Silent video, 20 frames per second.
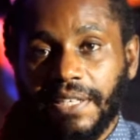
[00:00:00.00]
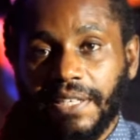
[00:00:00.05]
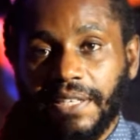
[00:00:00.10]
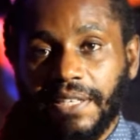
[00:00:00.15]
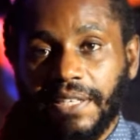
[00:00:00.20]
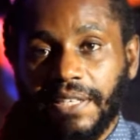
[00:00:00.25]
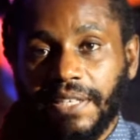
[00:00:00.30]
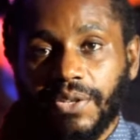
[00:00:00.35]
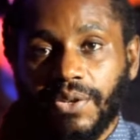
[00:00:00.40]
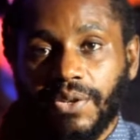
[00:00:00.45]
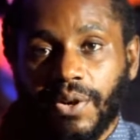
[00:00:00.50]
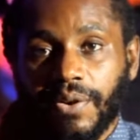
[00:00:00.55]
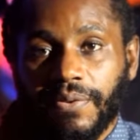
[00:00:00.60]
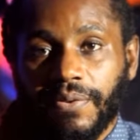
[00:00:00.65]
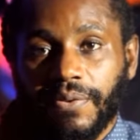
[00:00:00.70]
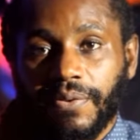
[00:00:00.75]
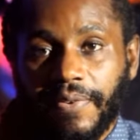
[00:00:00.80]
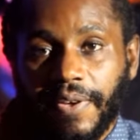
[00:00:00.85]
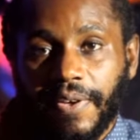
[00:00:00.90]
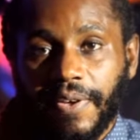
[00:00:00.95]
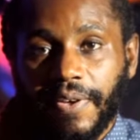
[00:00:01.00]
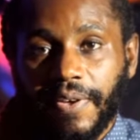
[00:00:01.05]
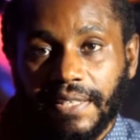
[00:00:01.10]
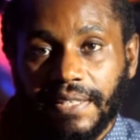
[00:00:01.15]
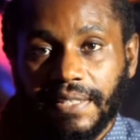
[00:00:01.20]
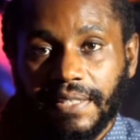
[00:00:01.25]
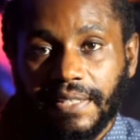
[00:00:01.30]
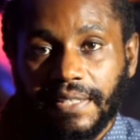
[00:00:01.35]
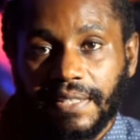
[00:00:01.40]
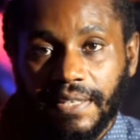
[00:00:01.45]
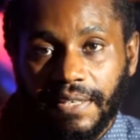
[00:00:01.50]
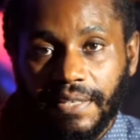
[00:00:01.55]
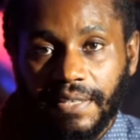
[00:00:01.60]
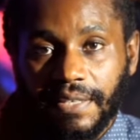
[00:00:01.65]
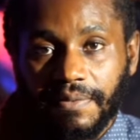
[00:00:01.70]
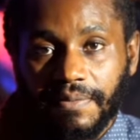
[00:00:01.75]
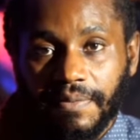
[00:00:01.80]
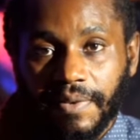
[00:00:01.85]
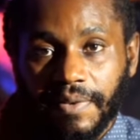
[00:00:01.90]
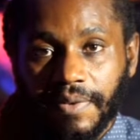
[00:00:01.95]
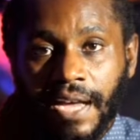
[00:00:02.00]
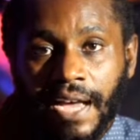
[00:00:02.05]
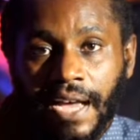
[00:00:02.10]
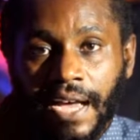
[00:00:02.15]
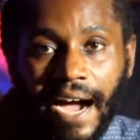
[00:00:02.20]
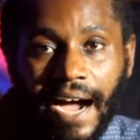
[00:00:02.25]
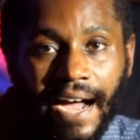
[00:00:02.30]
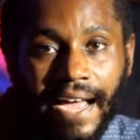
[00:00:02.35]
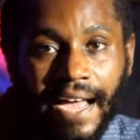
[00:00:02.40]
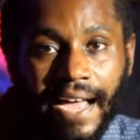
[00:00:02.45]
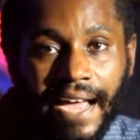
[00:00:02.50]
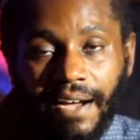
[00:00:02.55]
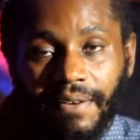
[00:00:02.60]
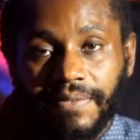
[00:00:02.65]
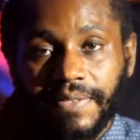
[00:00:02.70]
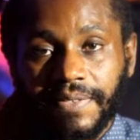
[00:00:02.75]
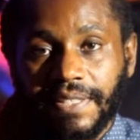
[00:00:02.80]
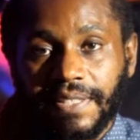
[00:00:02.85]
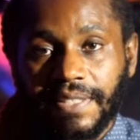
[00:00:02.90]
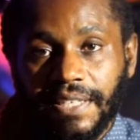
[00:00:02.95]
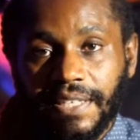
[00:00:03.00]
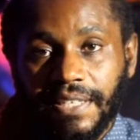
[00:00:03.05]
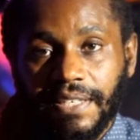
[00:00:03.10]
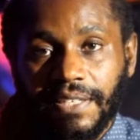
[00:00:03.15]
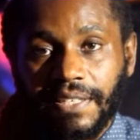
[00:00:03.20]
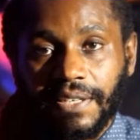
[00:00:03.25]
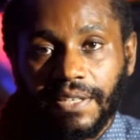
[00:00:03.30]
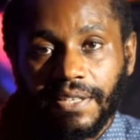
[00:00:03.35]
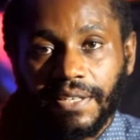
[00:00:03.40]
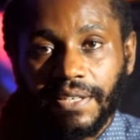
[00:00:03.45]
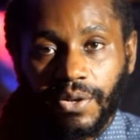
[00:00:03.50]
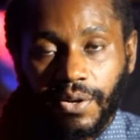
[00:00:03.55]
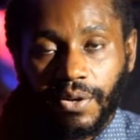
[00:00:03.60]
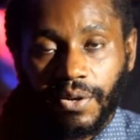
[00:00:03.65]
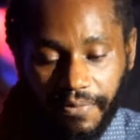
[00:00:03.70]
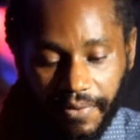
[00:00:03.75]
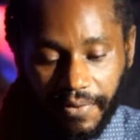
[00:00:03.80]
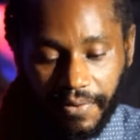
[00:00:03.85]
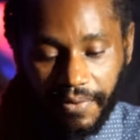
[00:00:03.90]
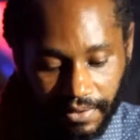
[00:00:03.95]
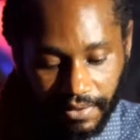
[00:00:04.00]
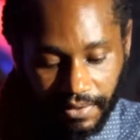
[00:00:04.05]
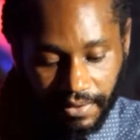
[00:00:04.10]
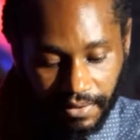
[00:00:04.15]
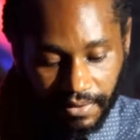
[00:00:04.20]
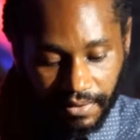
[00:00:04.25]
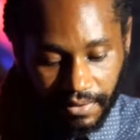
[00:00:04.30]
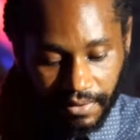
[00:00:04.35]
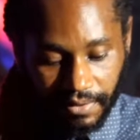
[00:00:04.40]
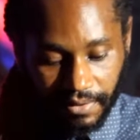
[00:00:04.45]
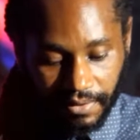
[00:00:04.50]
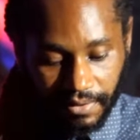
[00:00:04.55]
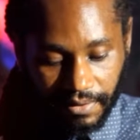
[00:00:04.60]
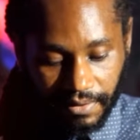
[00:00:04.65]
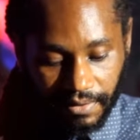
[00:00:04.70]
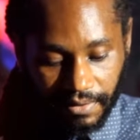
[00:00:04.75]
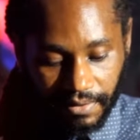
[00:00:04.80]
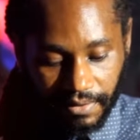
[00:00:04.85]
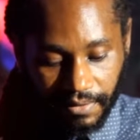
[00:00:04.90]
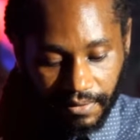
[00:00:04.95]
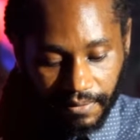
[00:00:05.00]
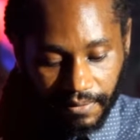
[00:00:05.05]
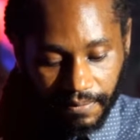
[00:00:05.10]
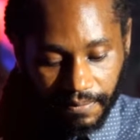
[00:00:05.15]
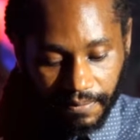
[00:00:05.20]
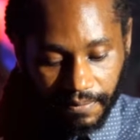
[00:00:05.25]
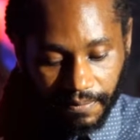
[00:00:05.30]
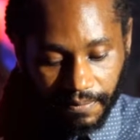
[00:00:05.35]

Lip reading: By one of his daughters. I know them love him, so I know it's all a good gesture or good fit.